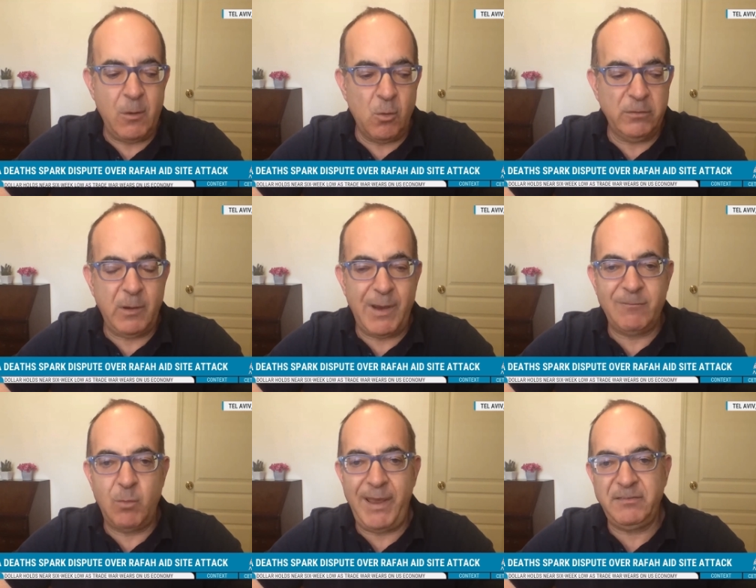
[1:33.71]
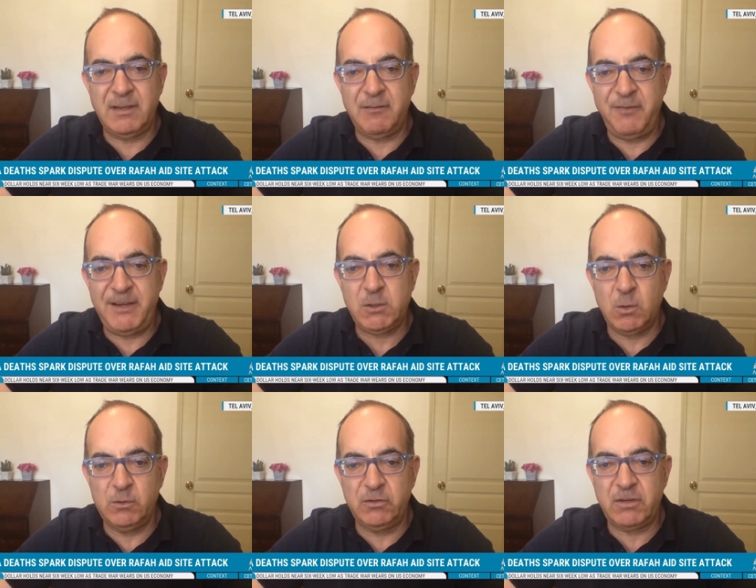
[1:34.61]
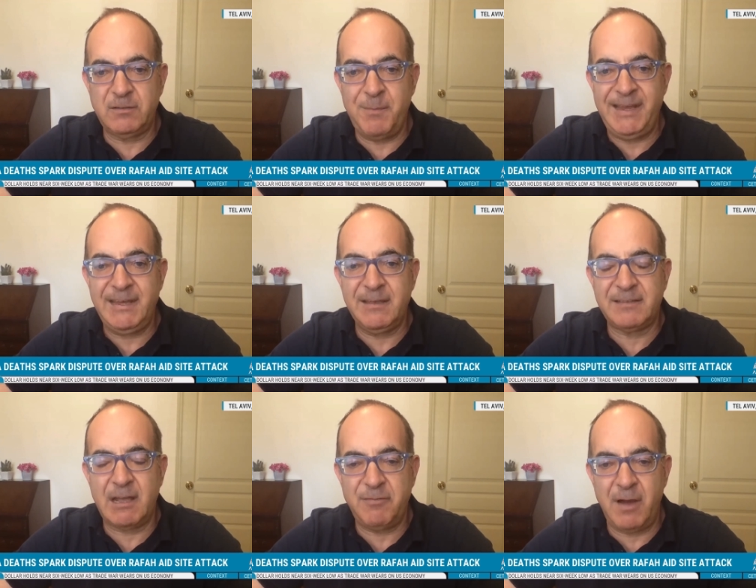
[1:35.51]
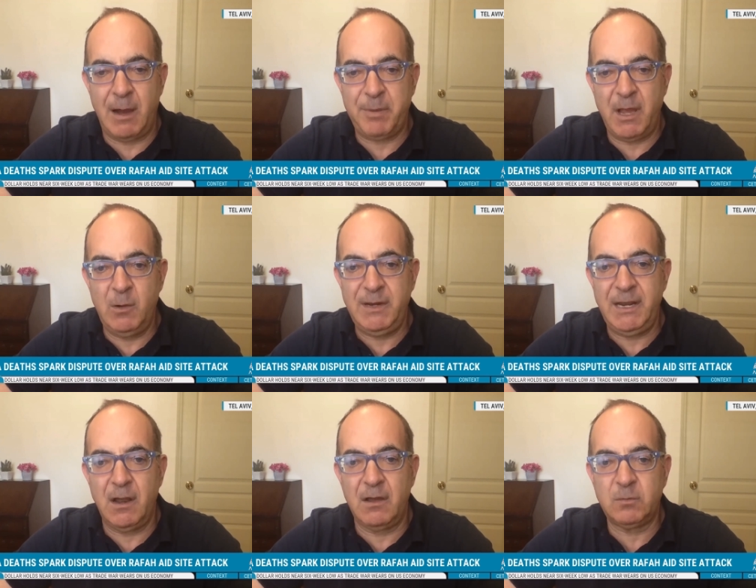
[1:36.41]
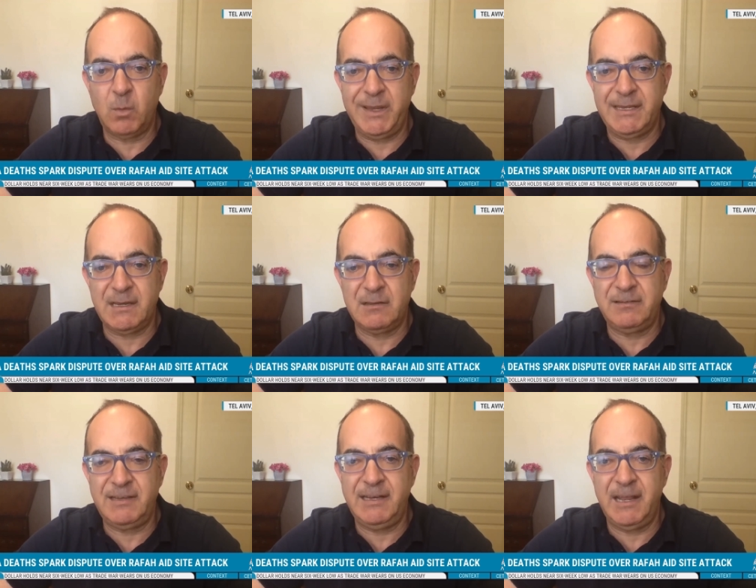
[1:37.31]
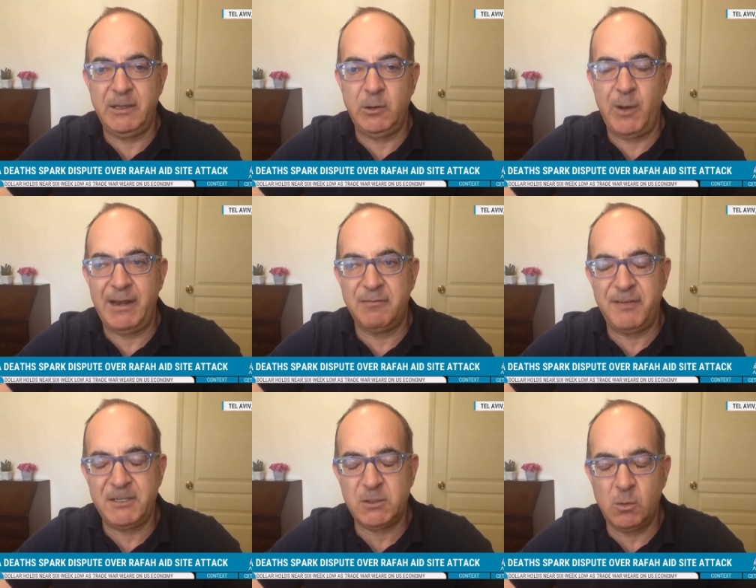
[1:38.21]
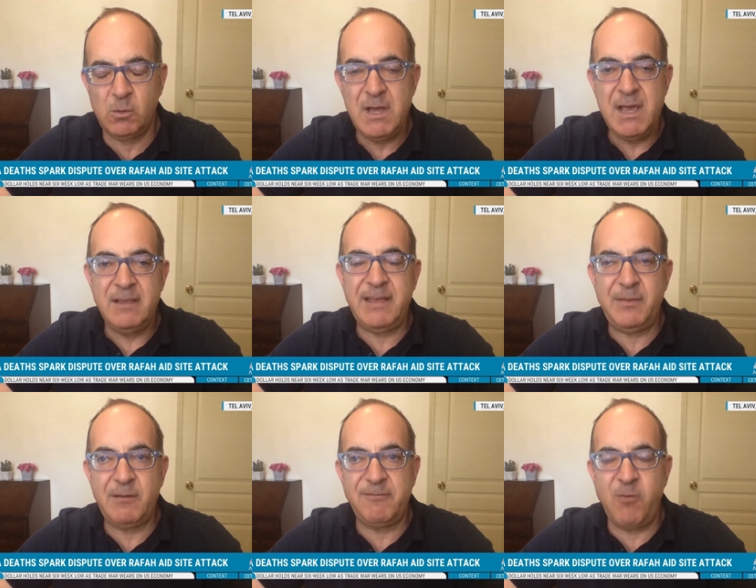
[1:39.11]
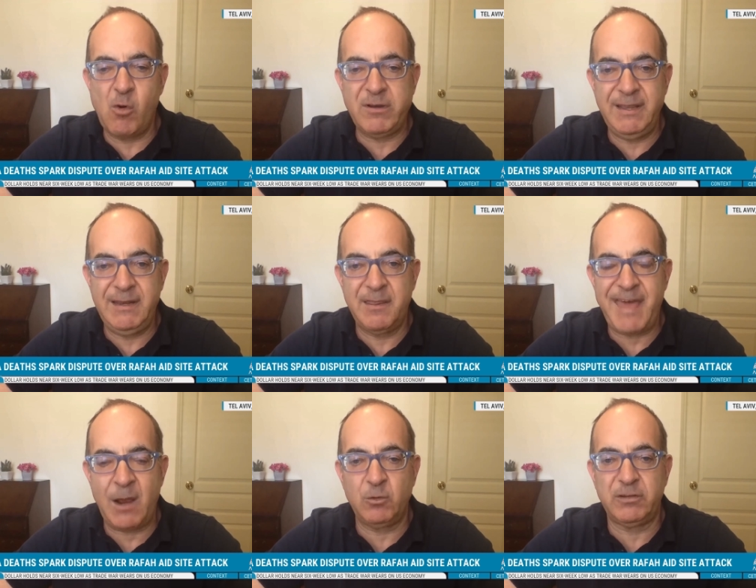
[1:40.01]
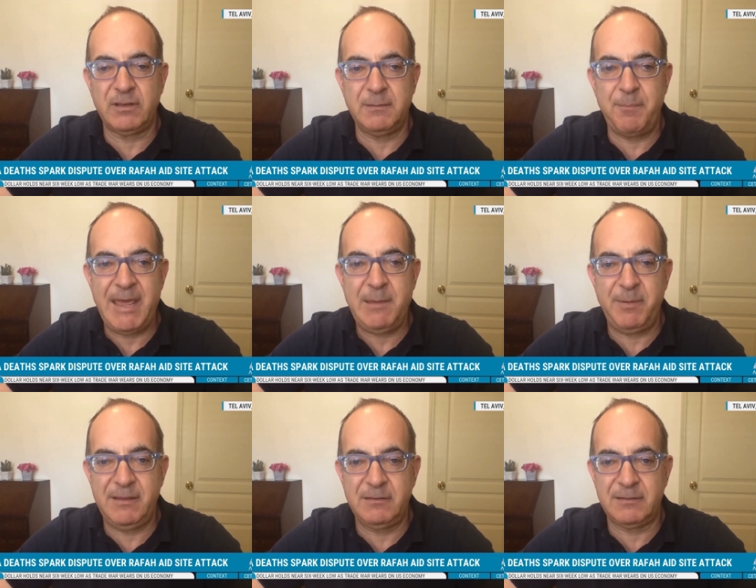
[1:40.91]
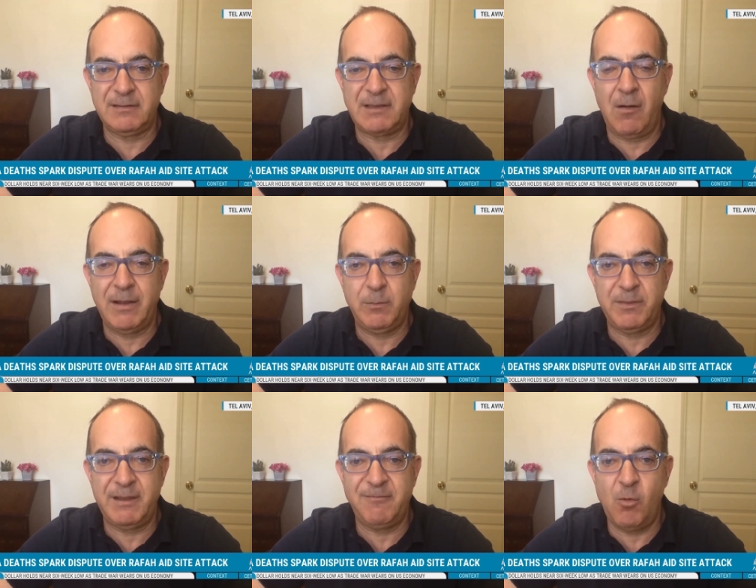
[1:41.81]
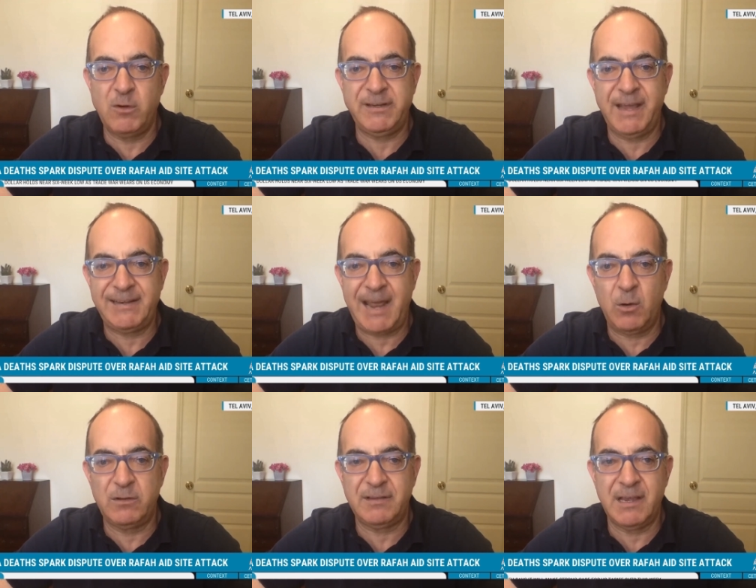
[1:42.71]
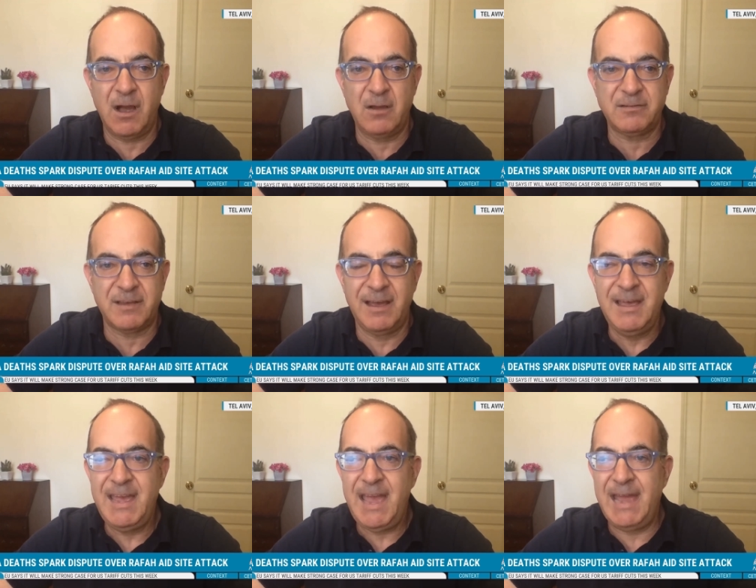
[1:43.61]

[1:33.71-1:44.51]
They also have Western officials just making stuff up. Only last week, a senior UN official said that 14,000 babies died within 48 hours in Gaza.